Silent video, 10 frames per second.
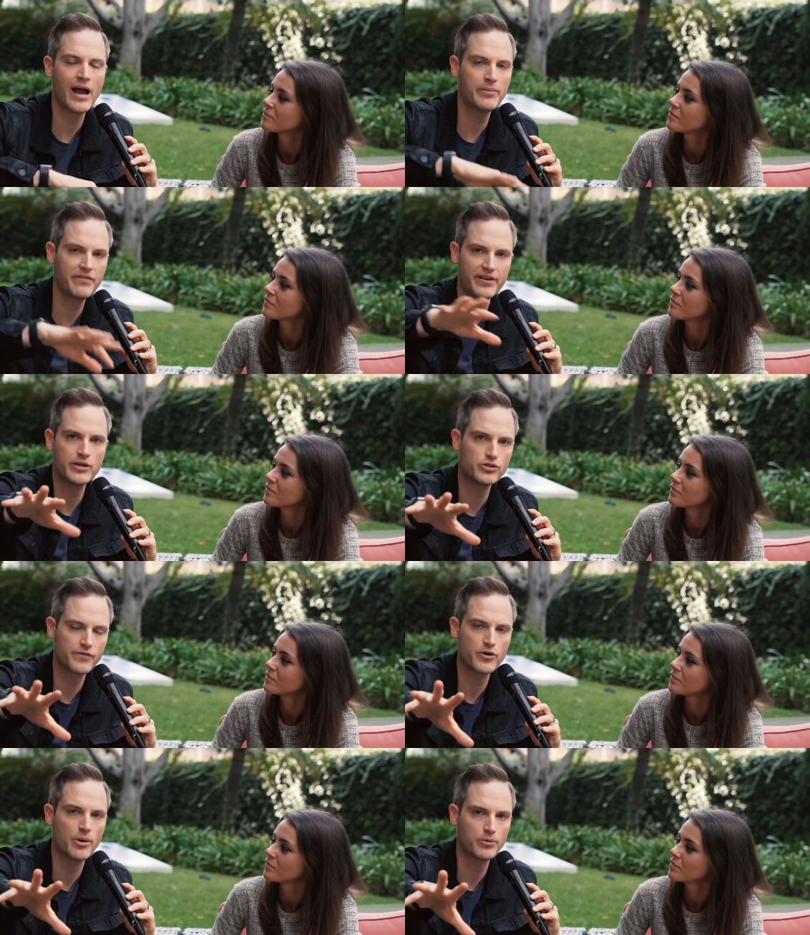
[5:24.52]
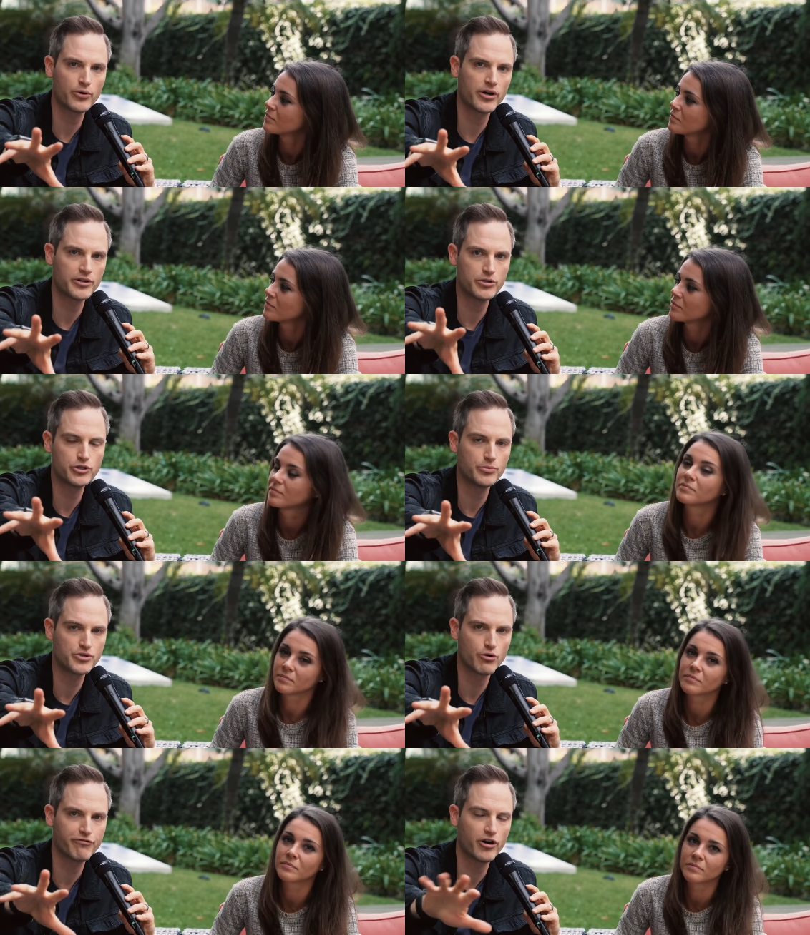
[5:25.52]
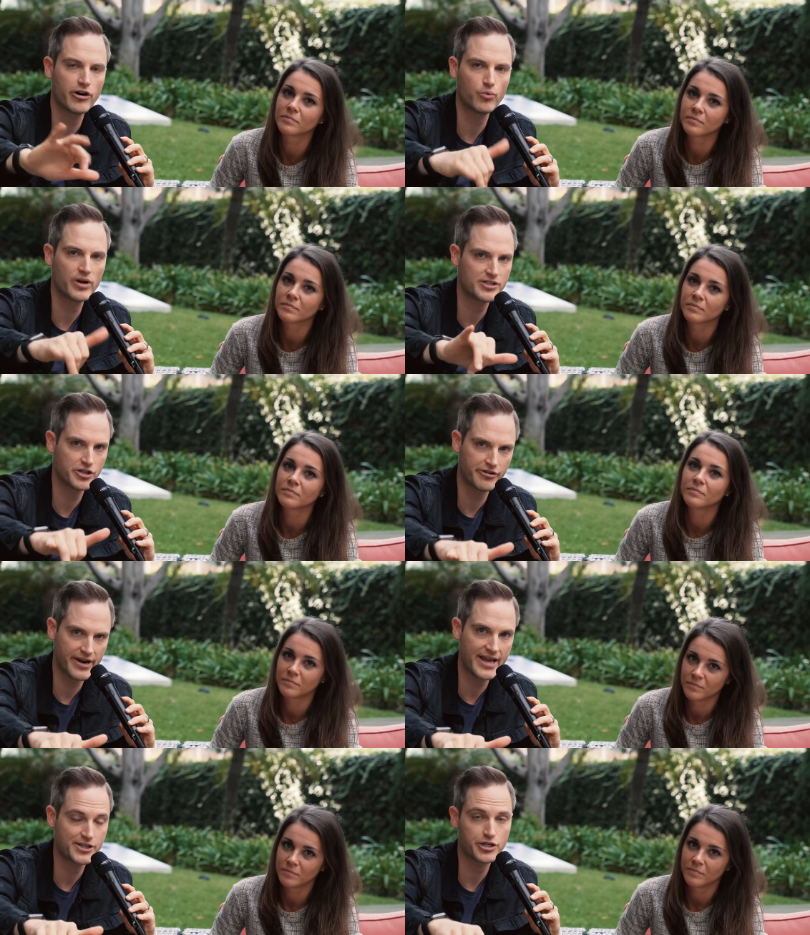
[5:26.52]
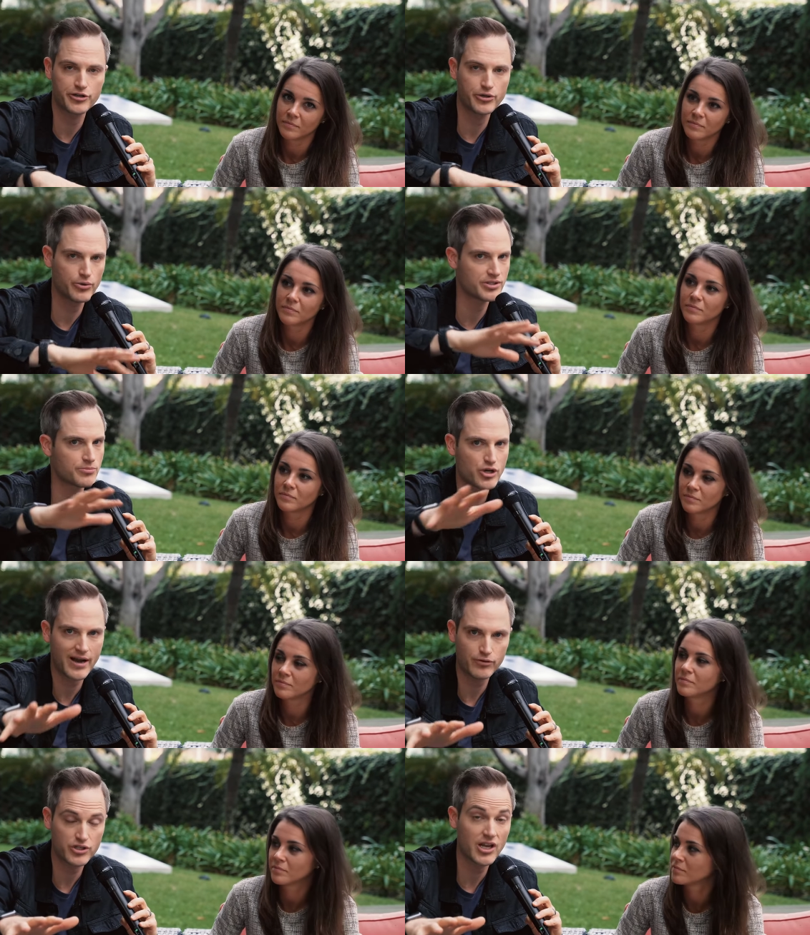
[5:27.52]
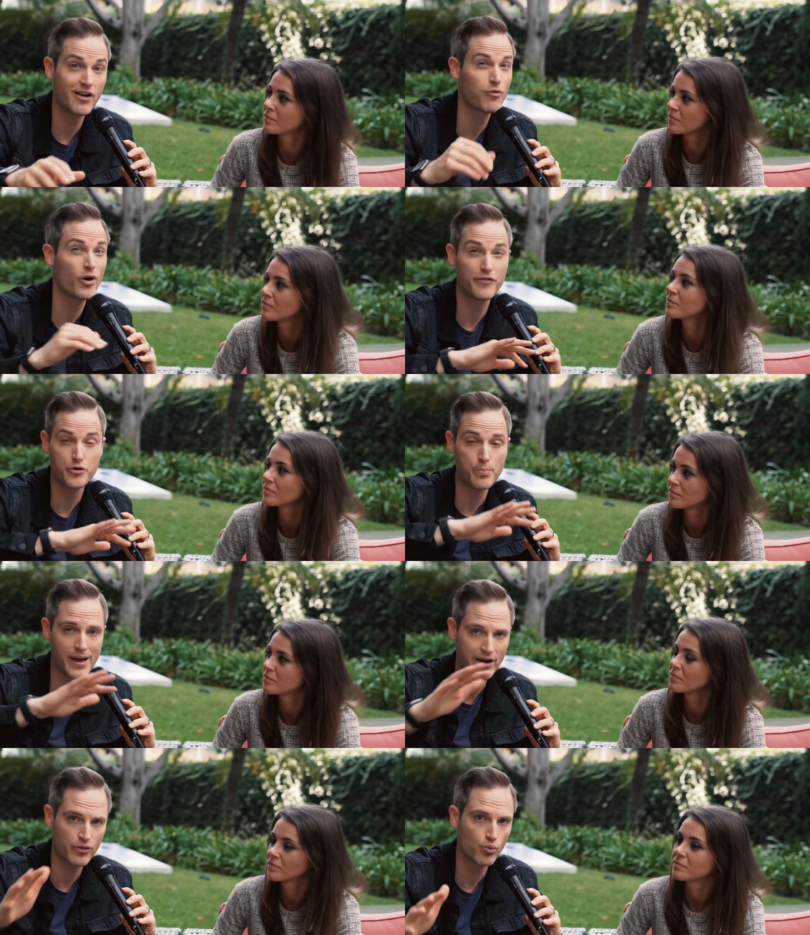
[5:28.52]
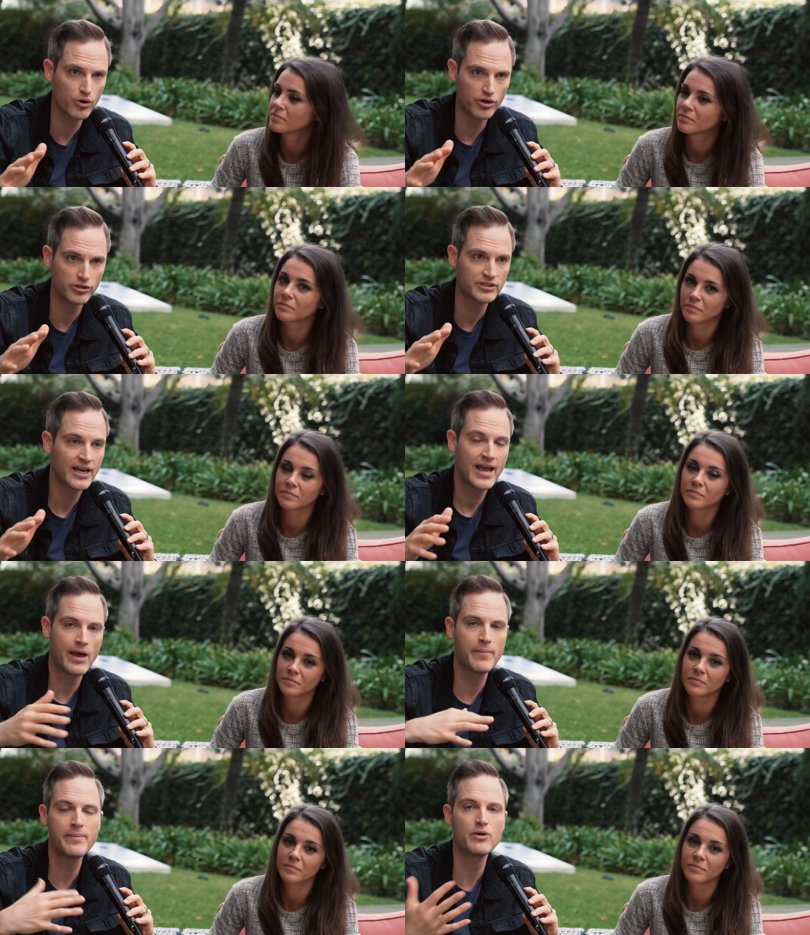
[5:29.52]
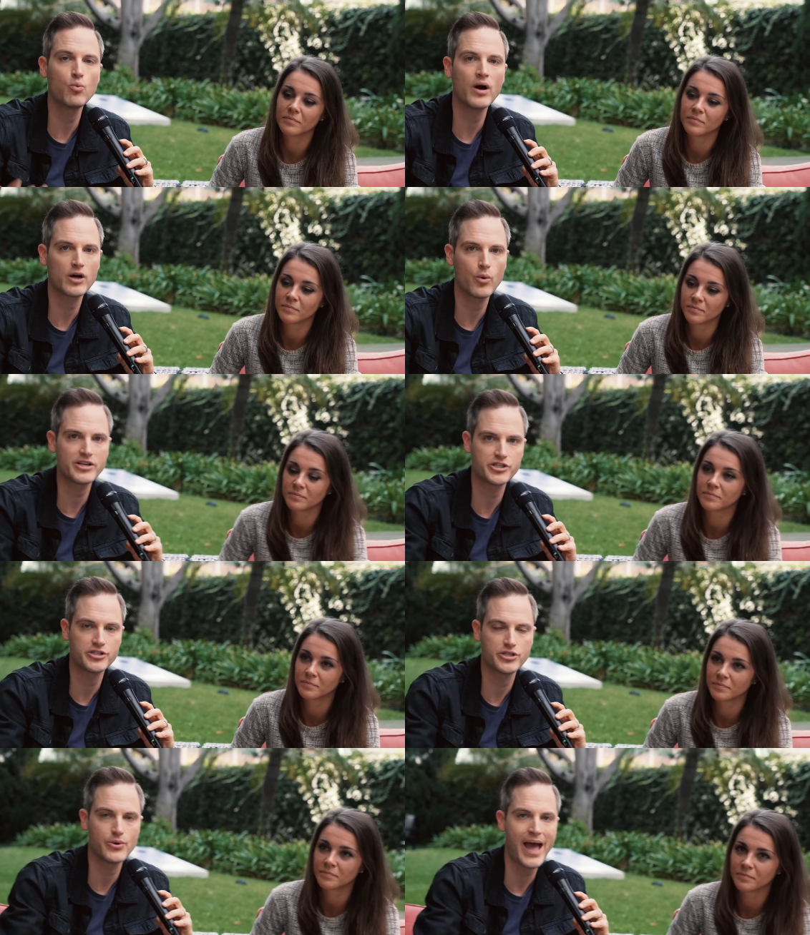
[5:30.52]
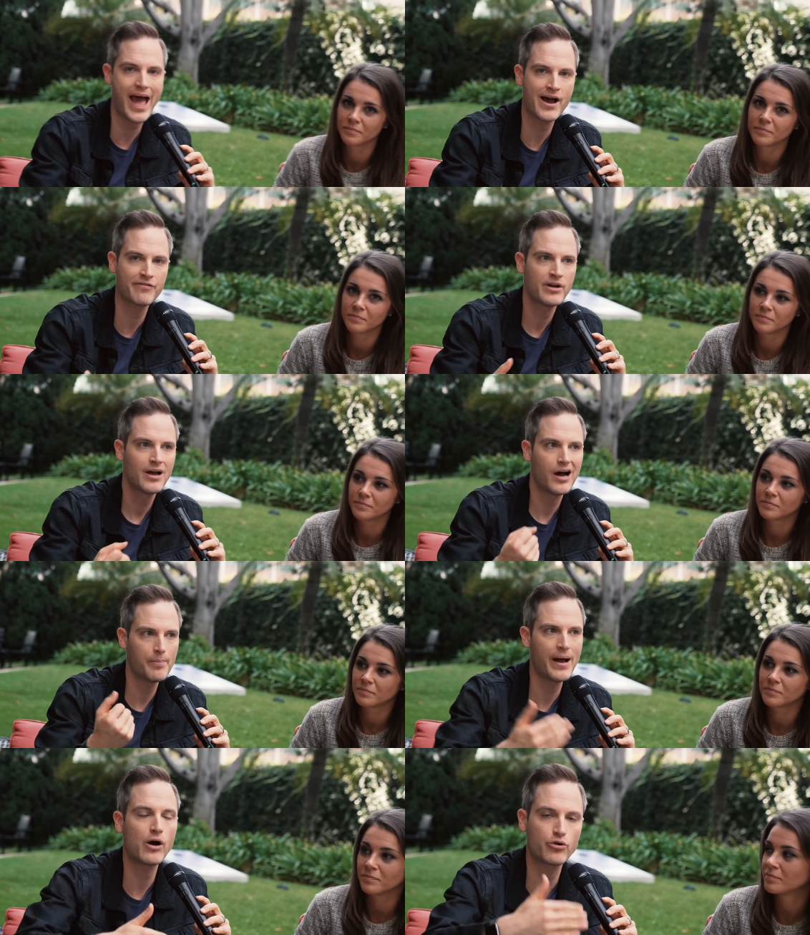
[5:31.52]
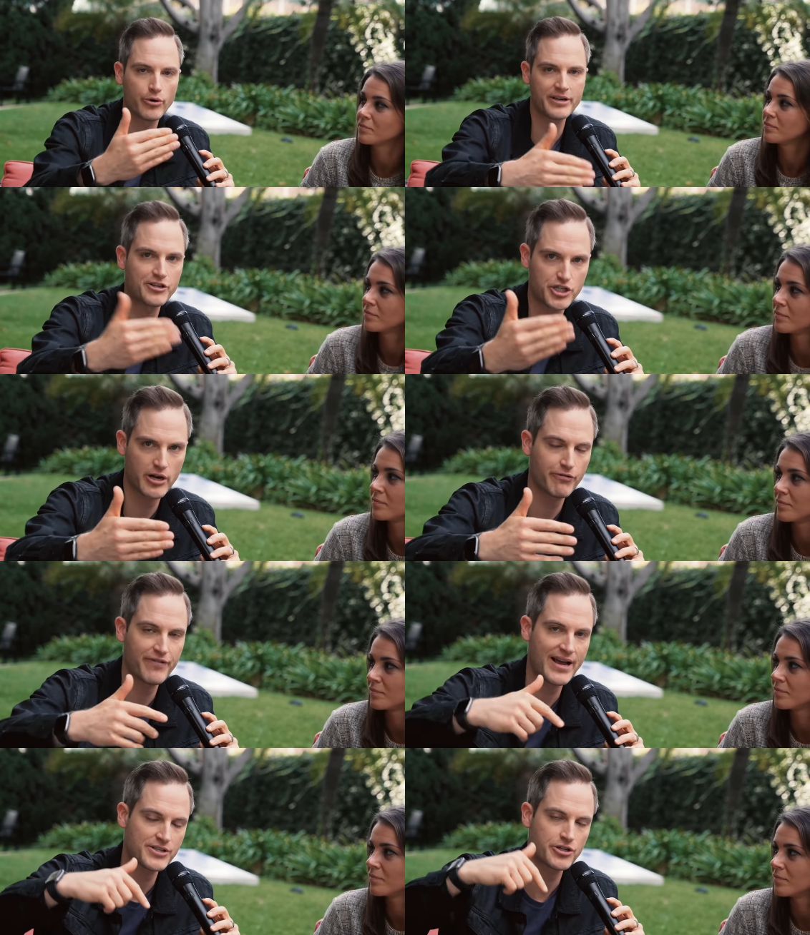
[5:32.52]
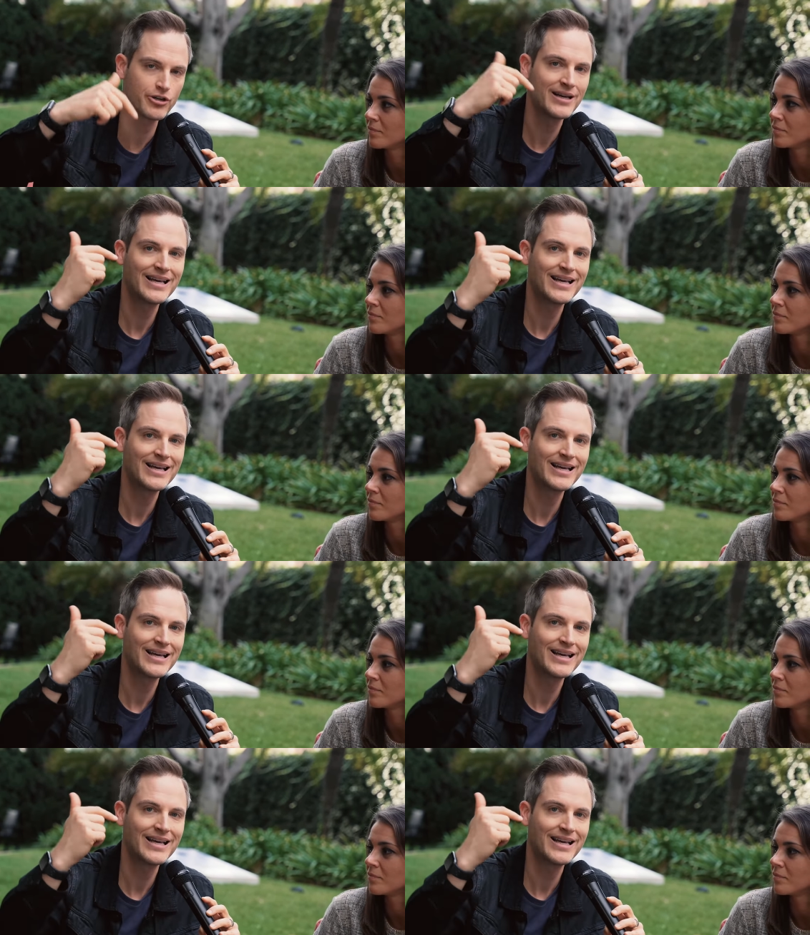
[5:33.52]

Speaker 1: how many videos have you uploaded on YouTube so far and what is your niche? Are you doing some travel stuff? Where have you been in the world? And maybe what questions do you have about growing your channel faster?